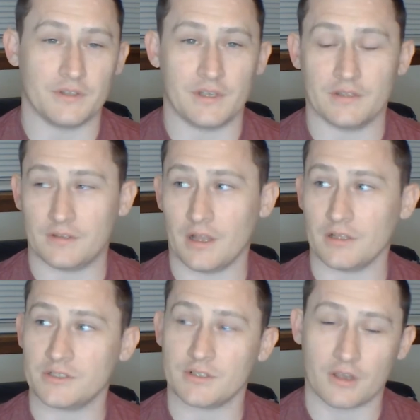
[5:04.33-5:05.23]

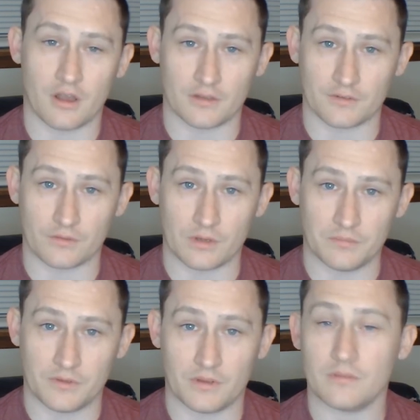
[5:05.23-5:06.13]
Intelligent
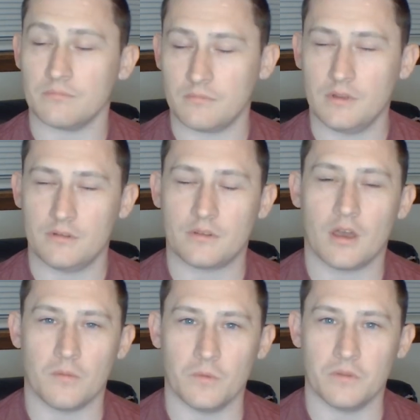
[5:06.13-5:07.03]
Conscript, and these
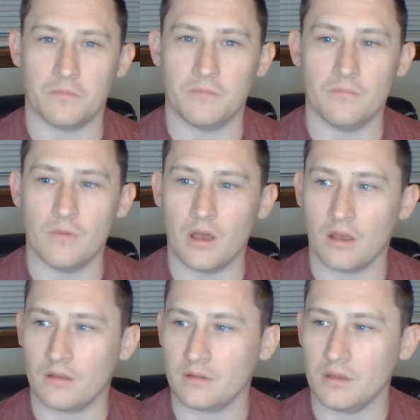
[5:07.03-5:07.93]
come with
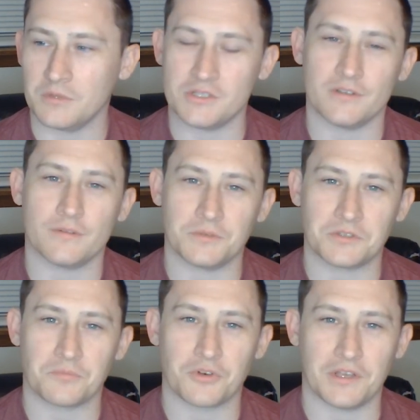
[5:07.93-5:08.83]
uh, images, which
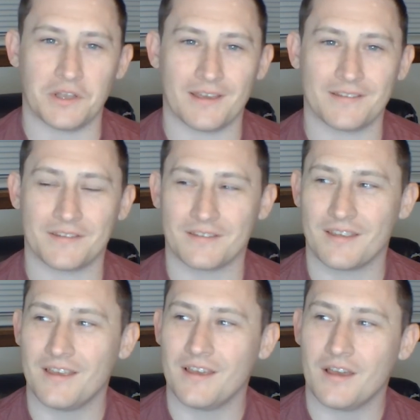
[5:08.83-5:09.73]
are pretty nice.
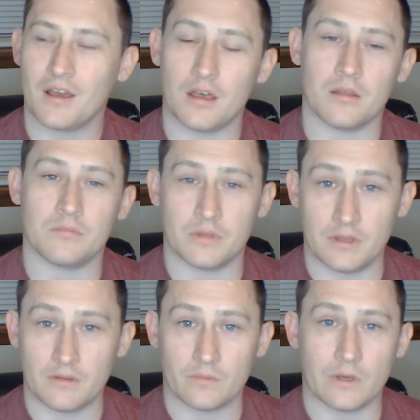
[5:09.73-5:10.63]
Uh, but
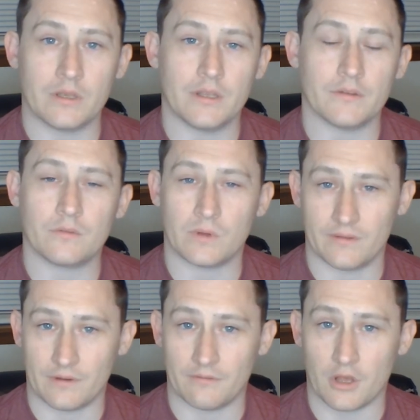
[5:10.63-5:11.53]
this one is
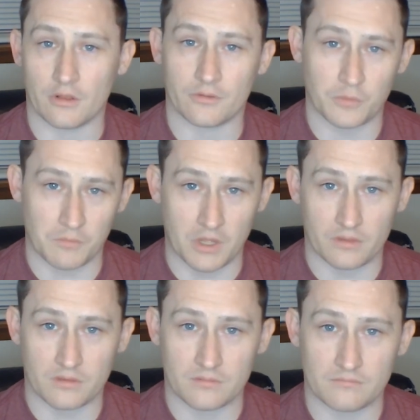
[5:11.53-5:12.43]
$25 per month.
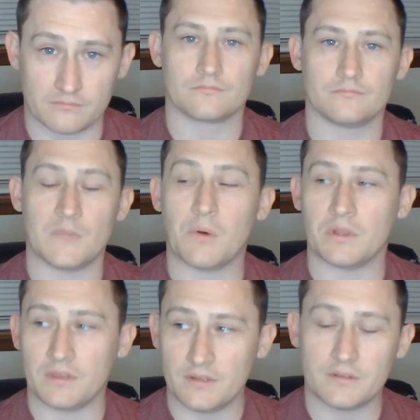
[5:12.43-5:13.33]
Now
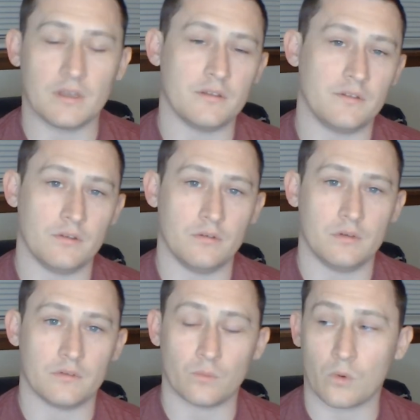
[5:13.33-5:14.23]
what this gets you
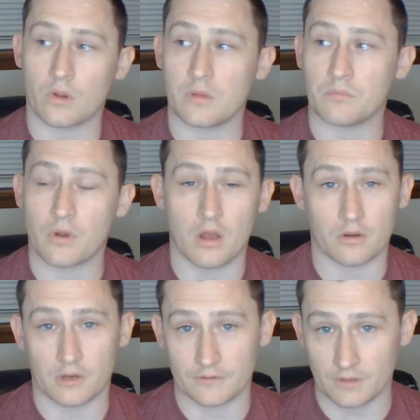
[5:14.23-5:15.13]
is work in
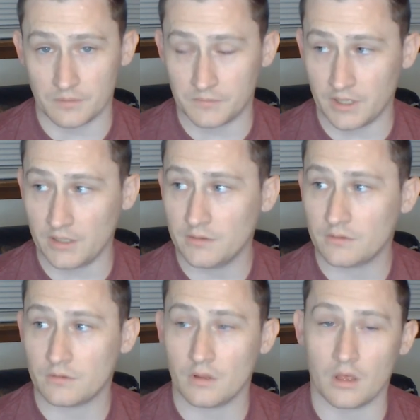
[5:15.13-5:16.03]
progress
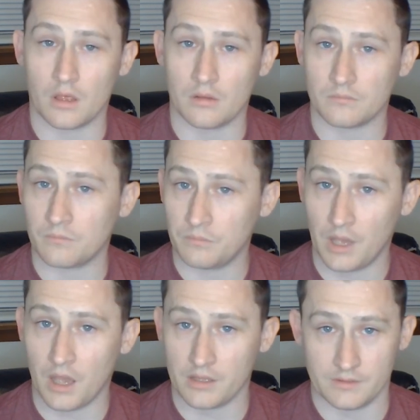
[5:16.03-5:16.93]
updates uh, and
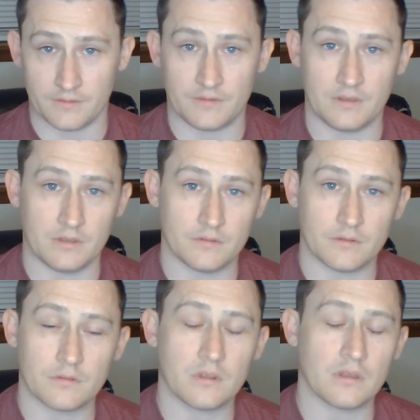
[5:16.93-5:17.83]
behind the
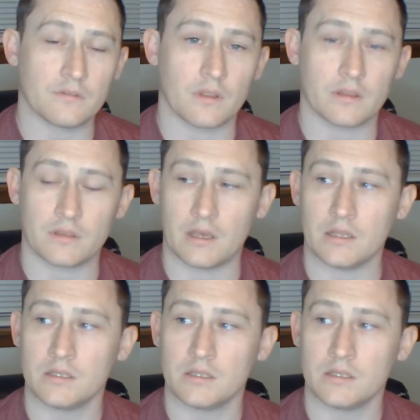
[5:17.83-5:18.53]
scenes things like that,